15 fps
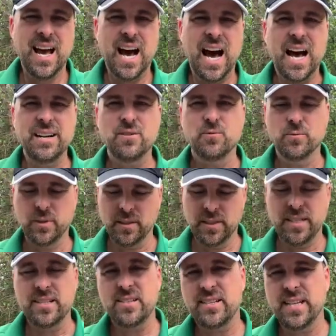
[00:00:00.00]
I don't really
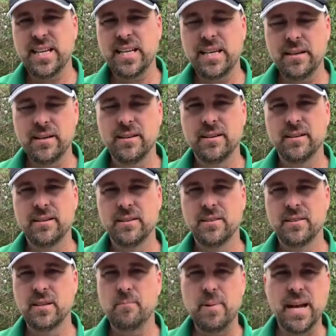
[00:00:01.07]
see
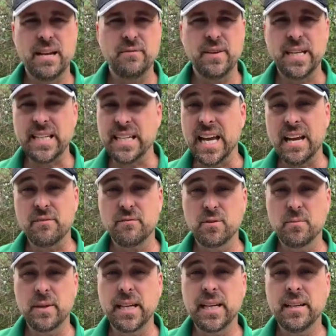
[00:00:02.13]
the benefit yet for
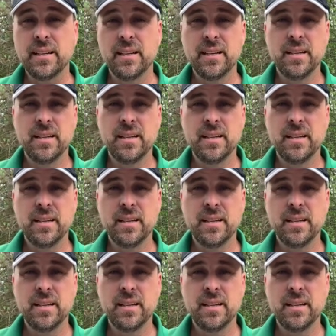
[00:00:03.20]
me